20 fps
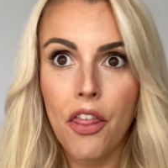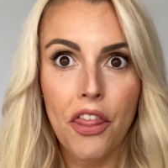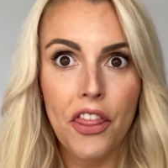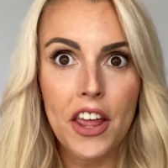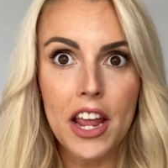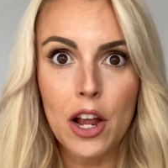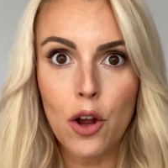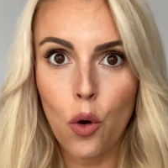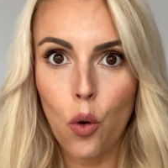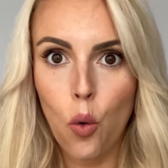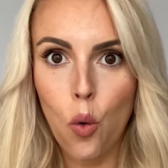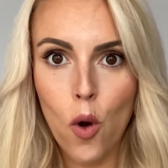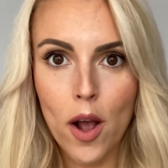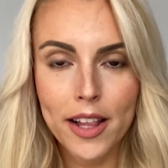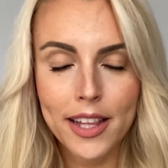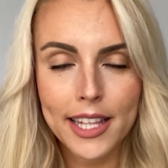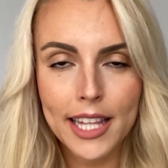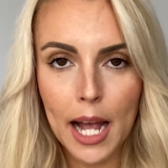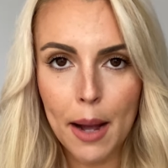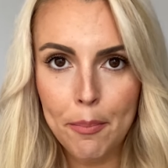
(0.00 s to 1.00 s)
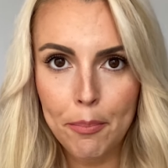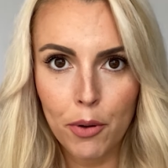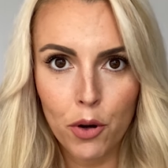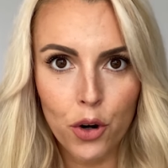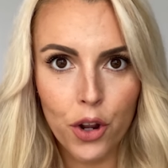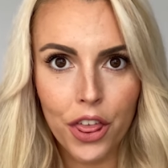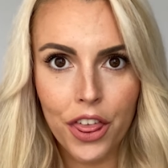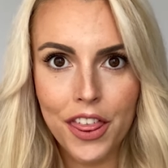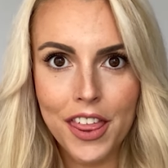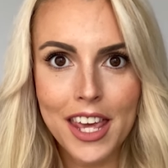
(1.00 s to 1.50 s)

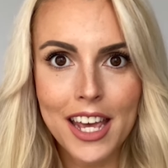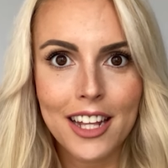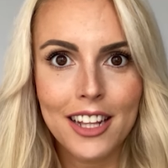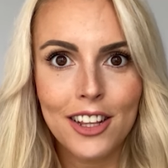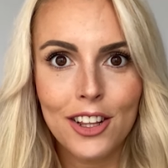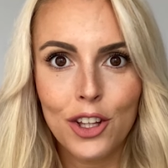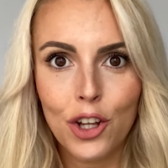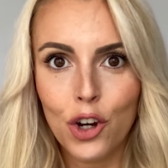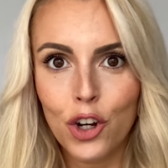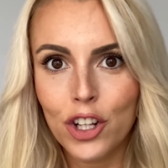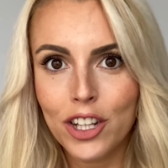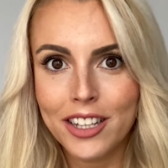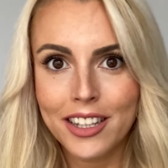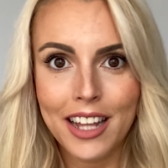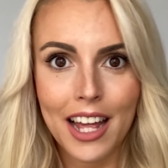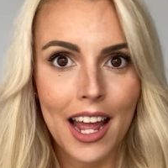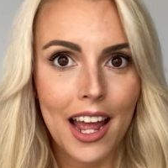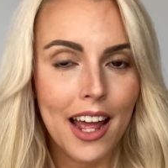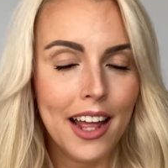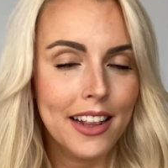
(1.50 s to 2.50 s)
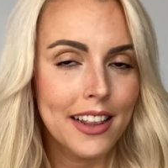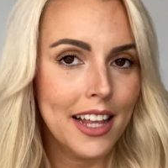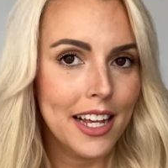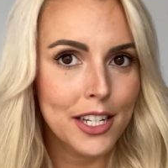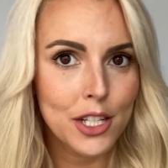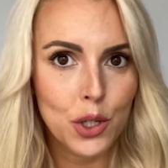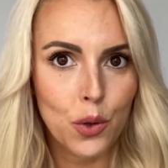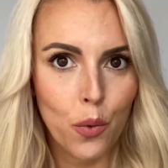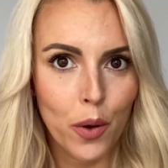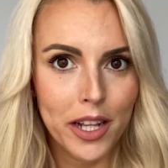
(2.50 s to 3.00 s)
50% de
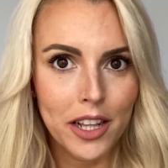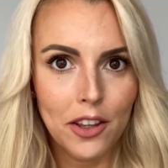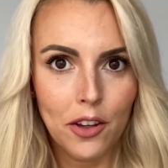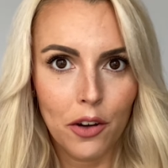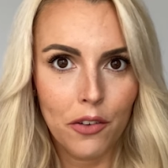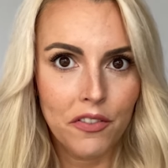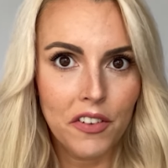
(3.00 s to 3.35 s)
descuento.